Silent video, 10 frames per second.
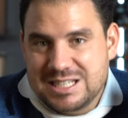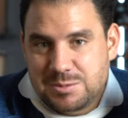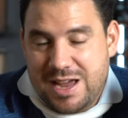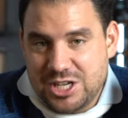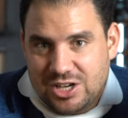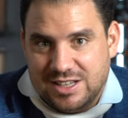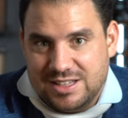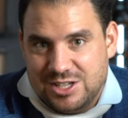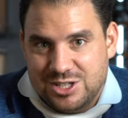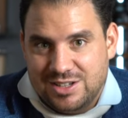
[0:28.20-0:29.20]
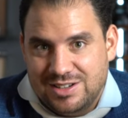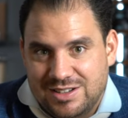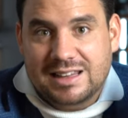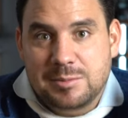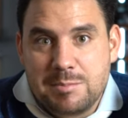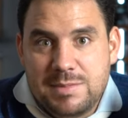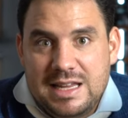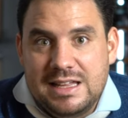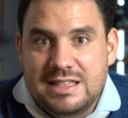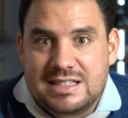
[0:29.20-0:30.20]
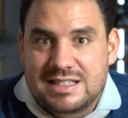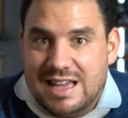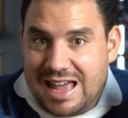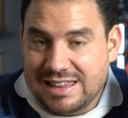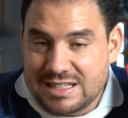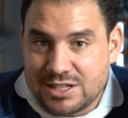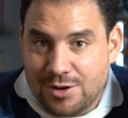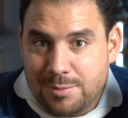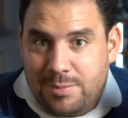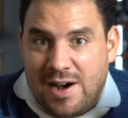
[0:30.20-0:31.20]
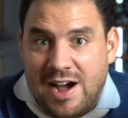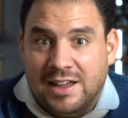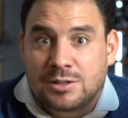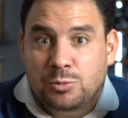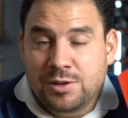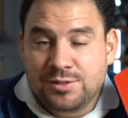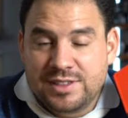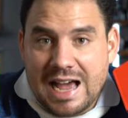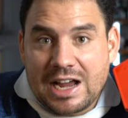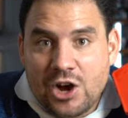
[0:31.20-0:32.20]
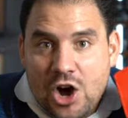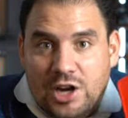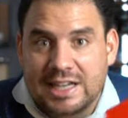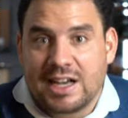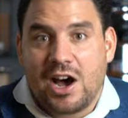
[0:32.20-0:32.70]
special edition that meets and is combined with the iconic